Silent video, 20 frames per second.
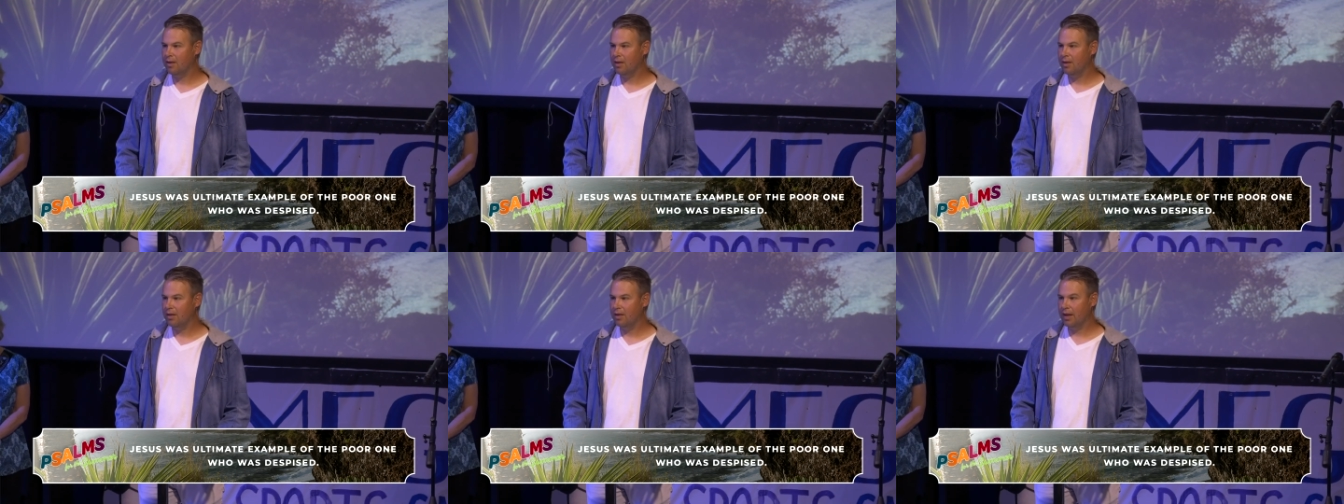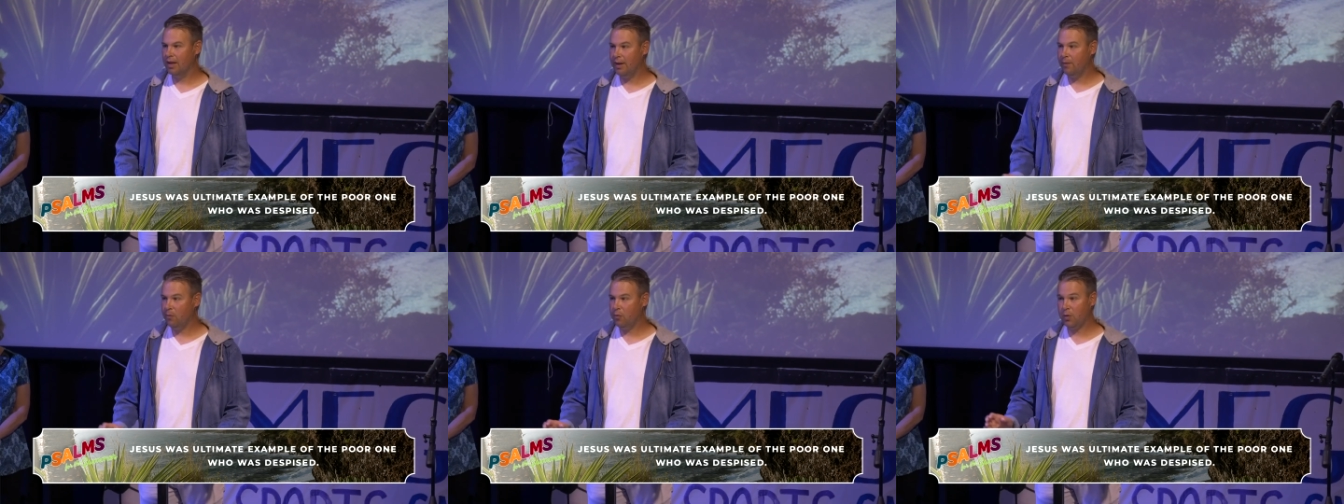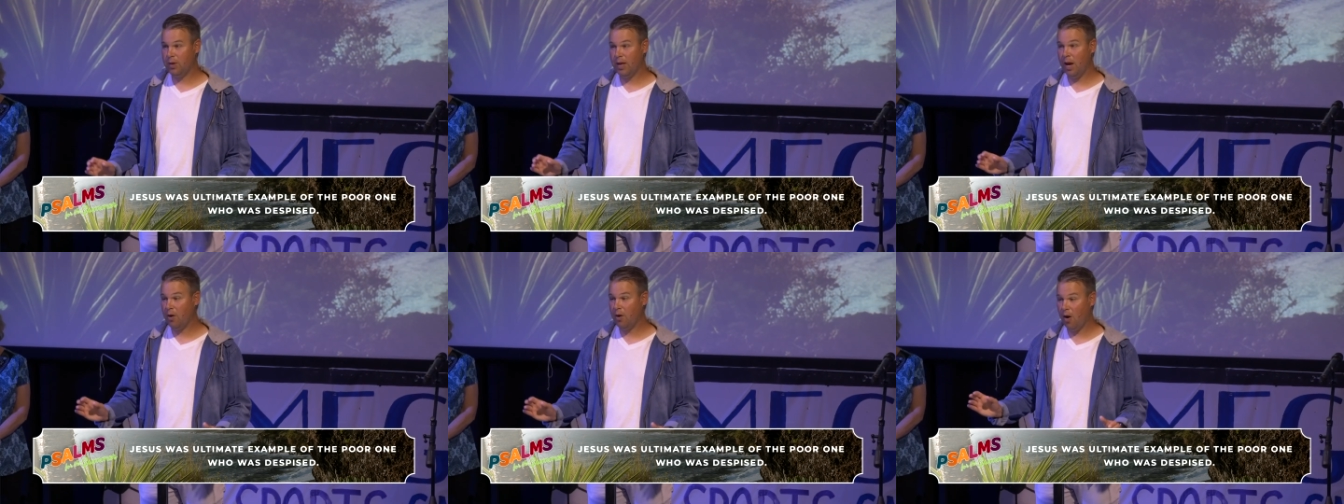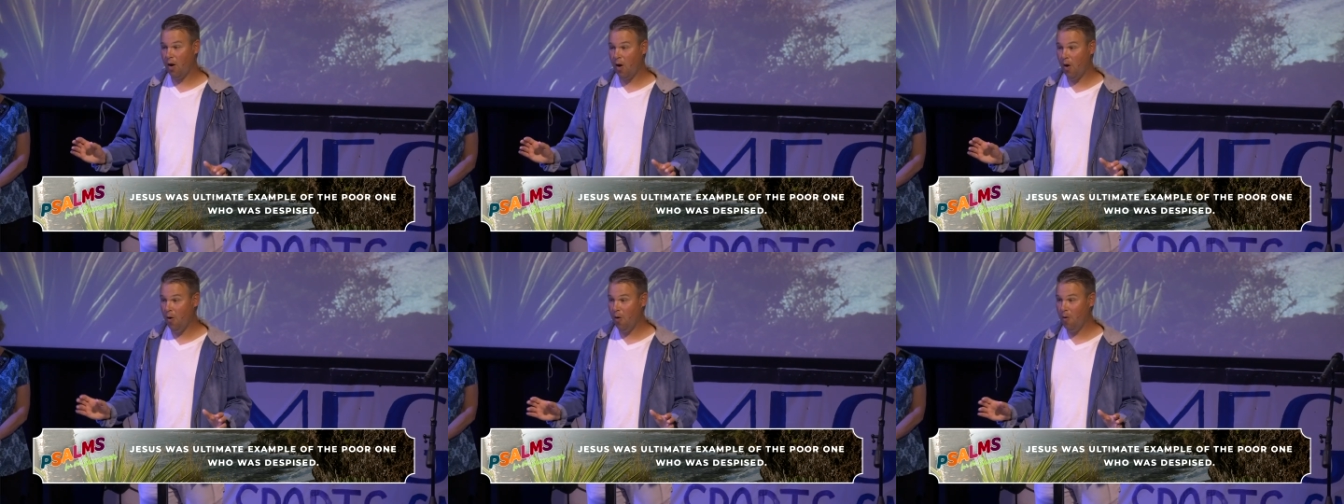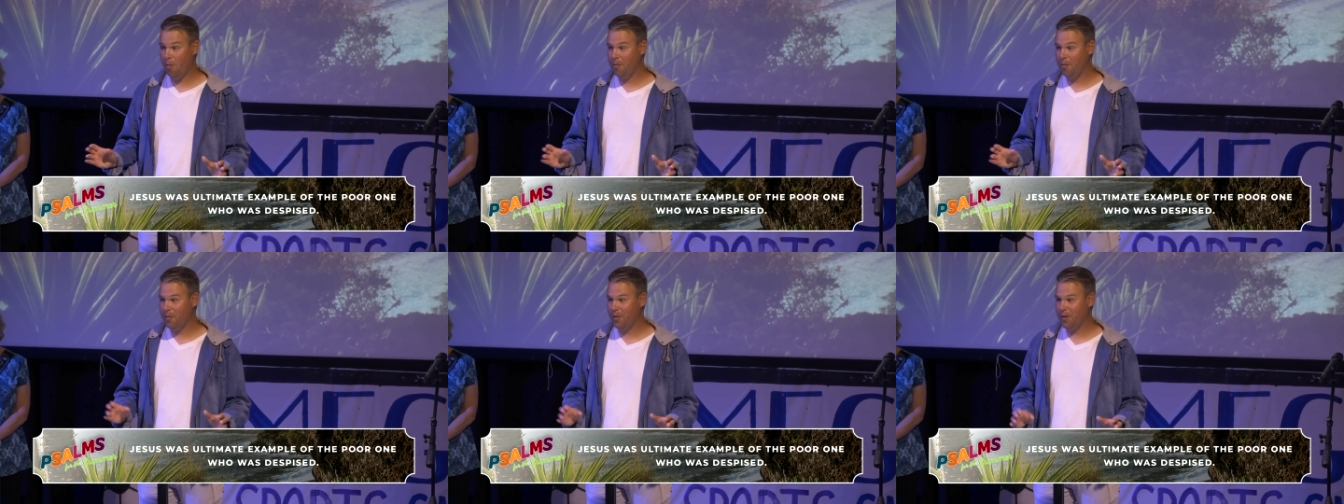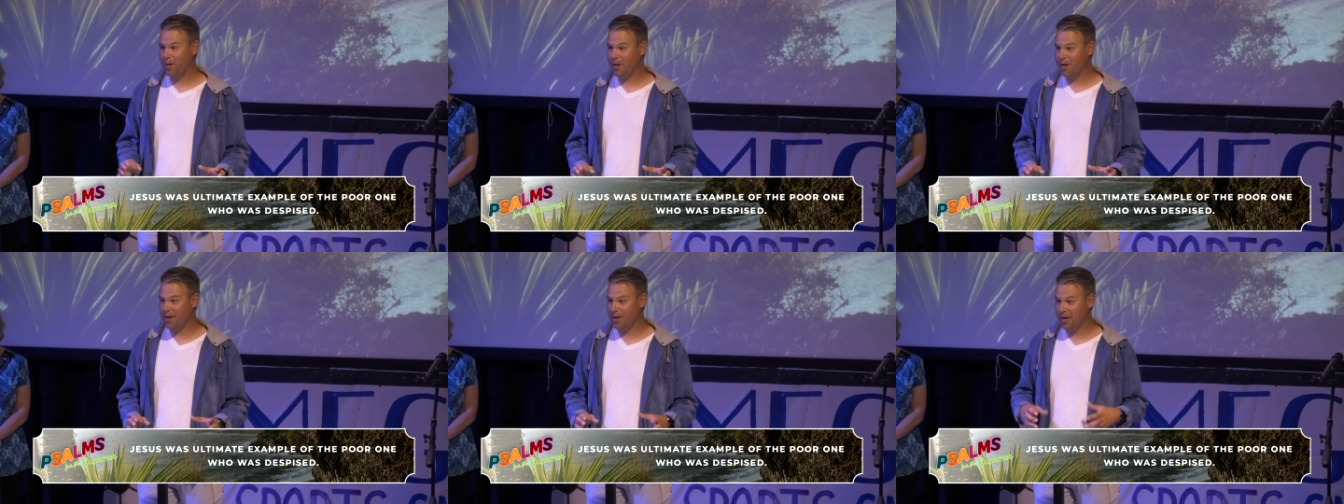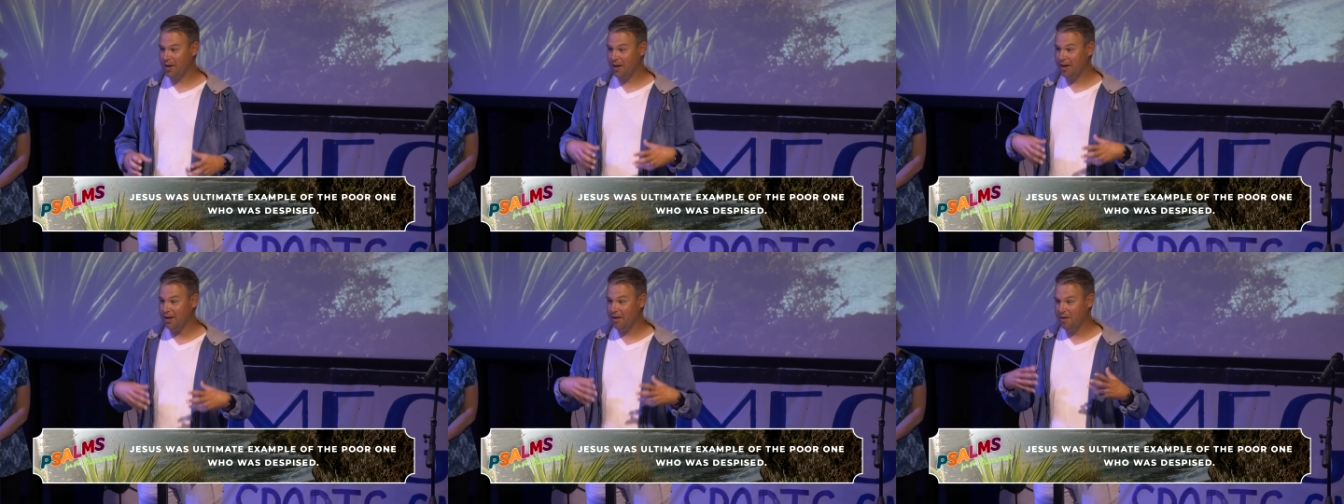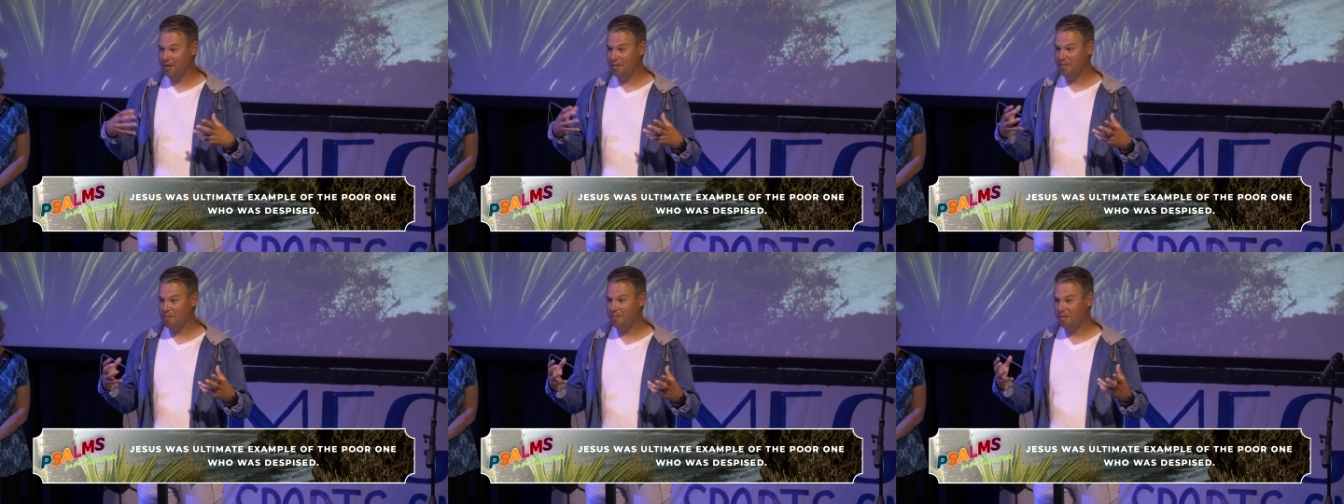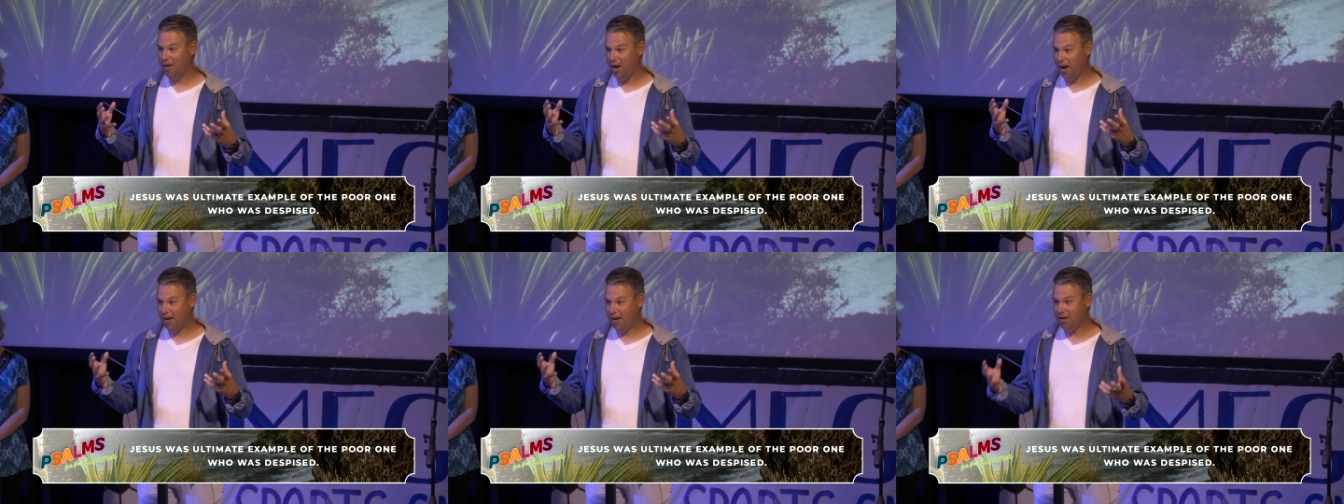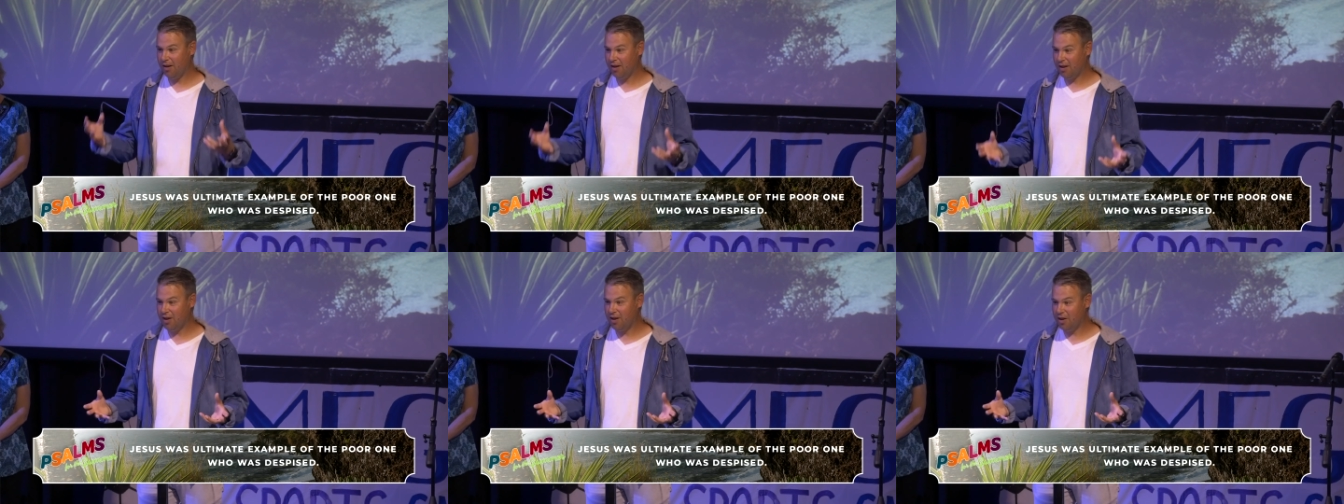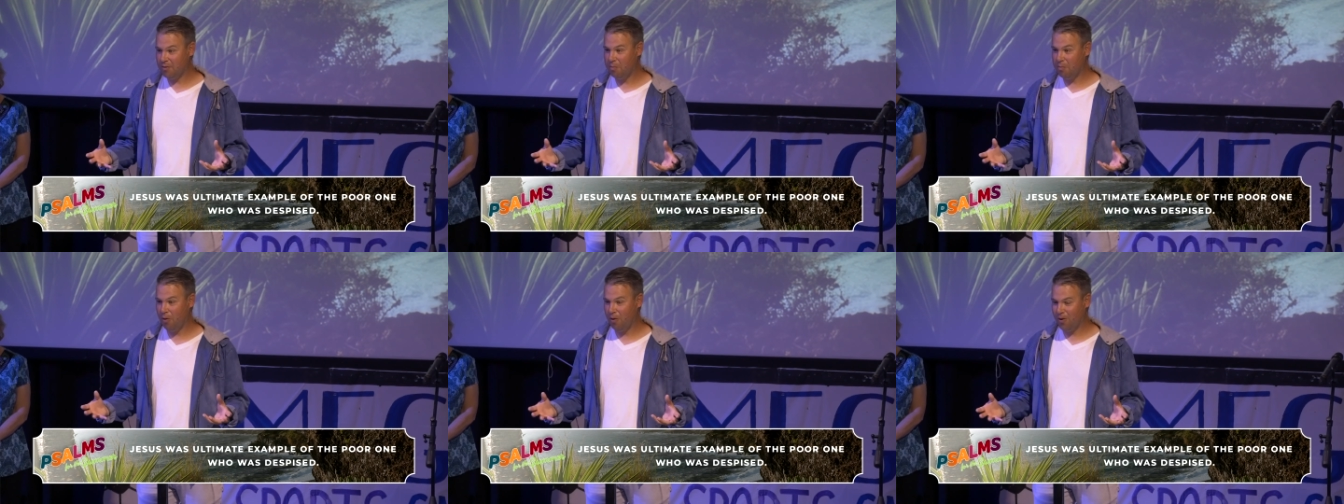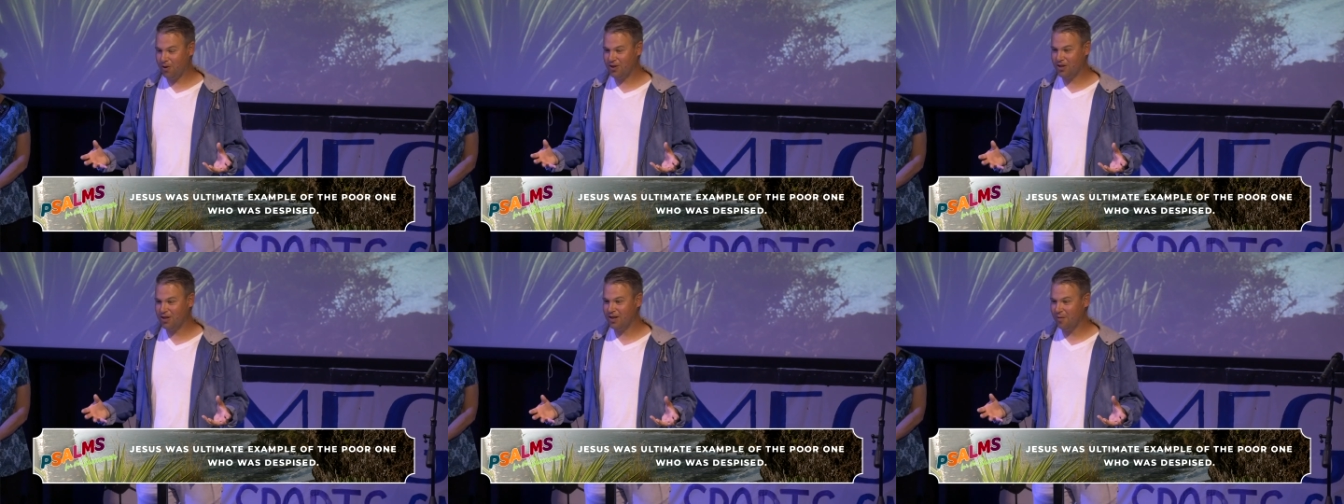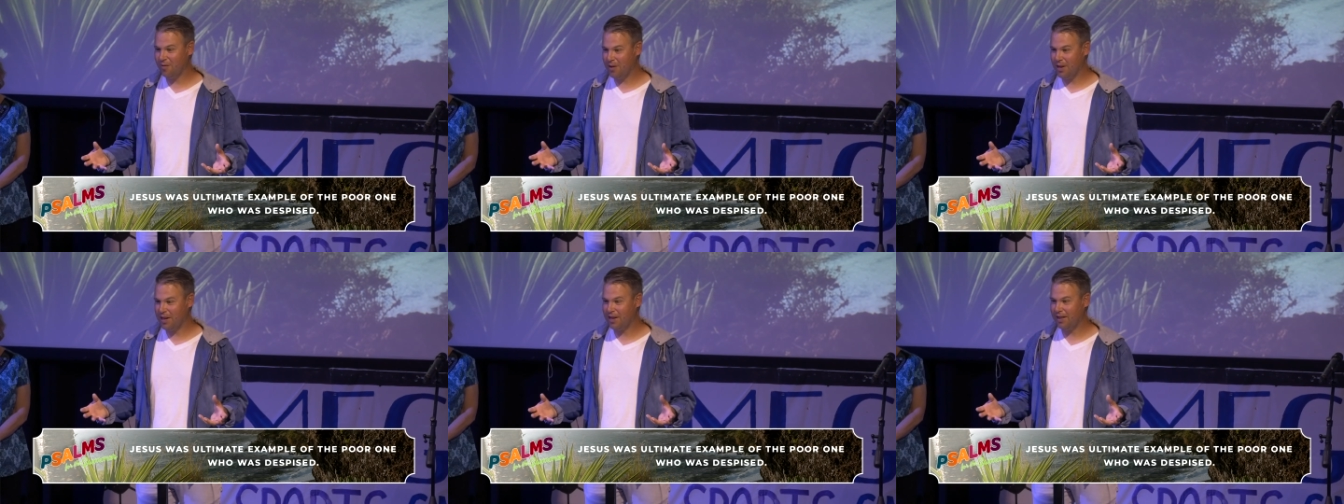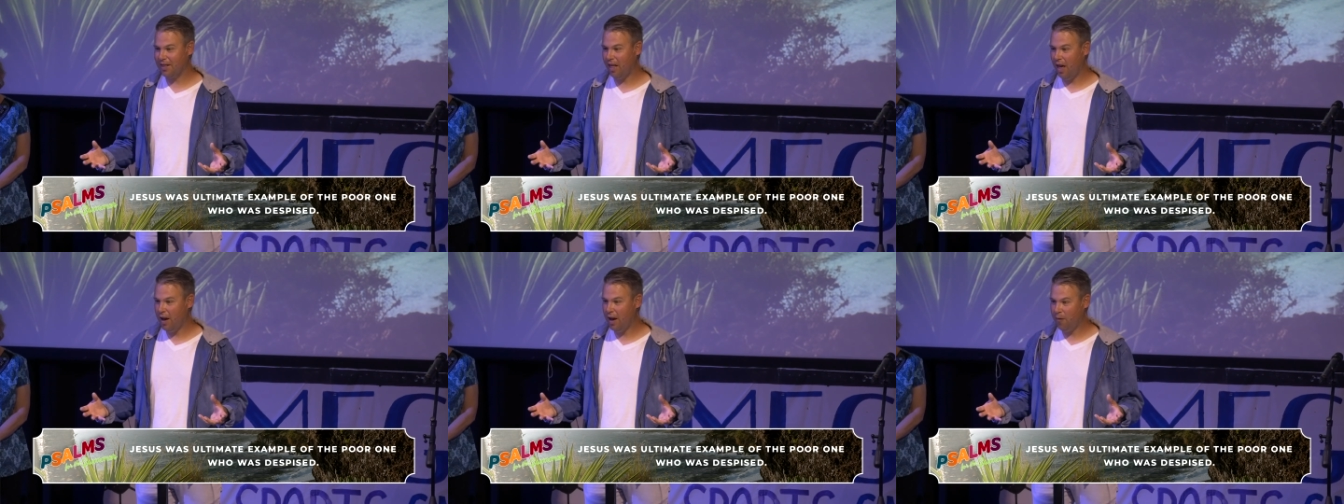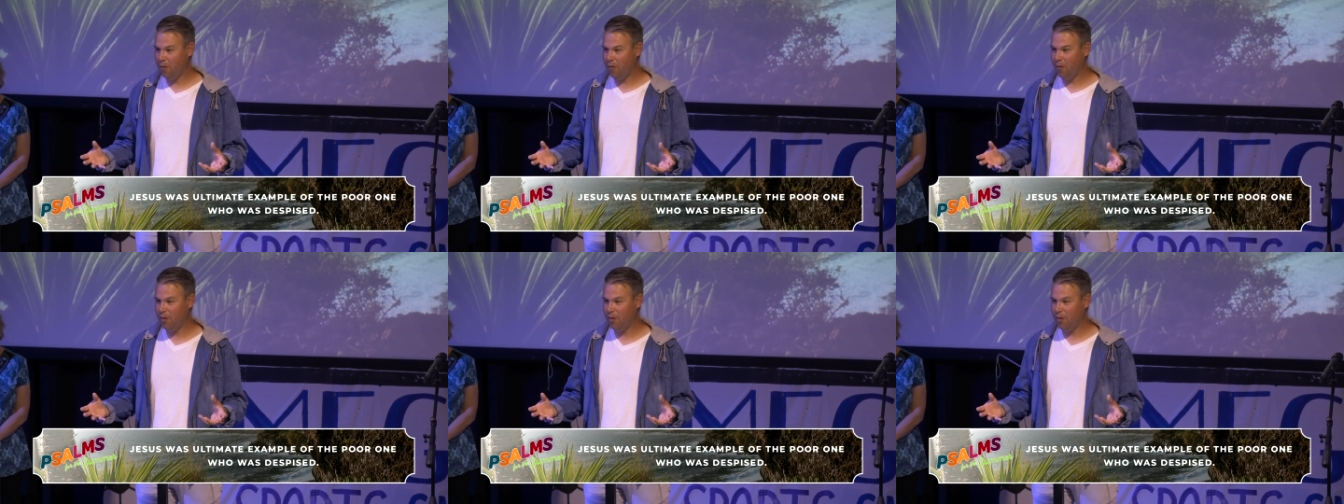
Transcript: lived without a home for a good portion of his life,